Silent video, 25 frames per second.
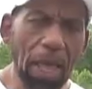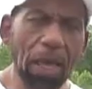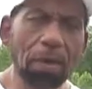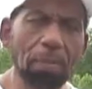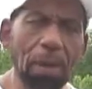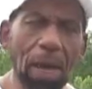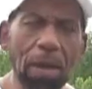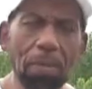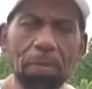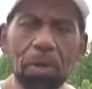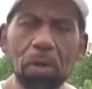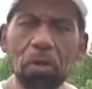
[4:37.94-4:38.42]

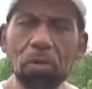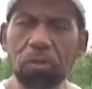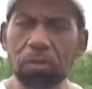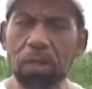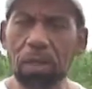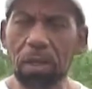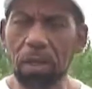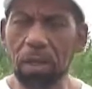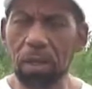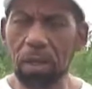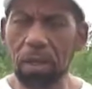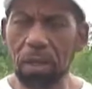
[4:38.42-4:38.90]
In my
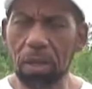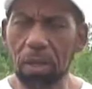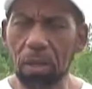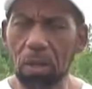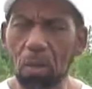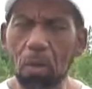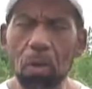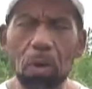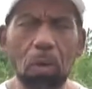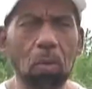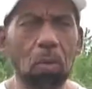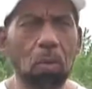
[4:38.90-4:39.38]
music,
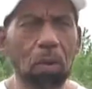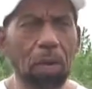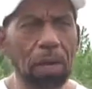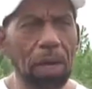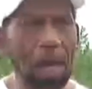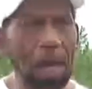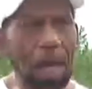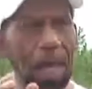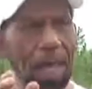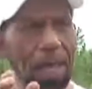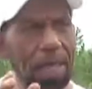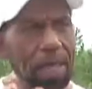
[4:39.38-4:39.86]
what, what
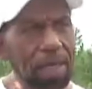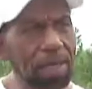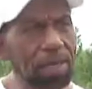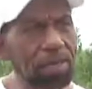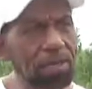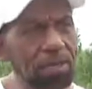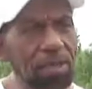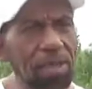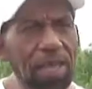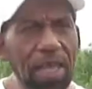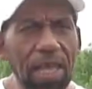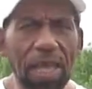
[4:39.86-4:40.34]
I
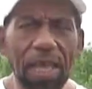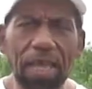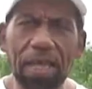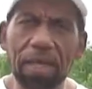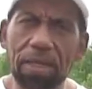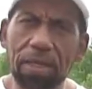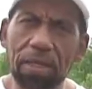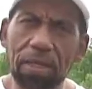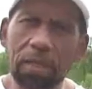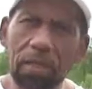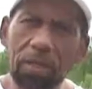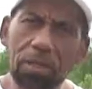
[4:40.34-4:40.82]

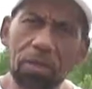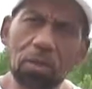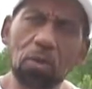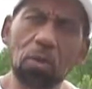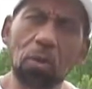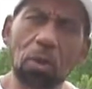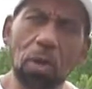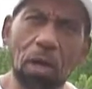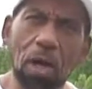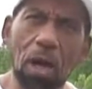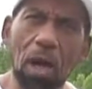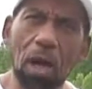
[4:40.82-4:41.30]
intend
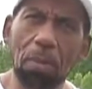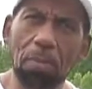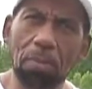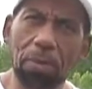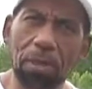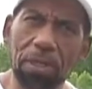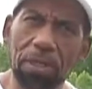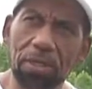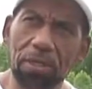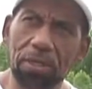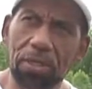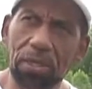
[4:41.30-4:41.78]
to
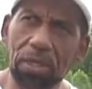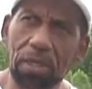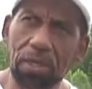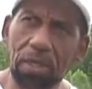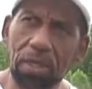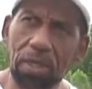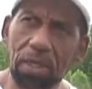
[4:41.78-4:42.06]
accomplish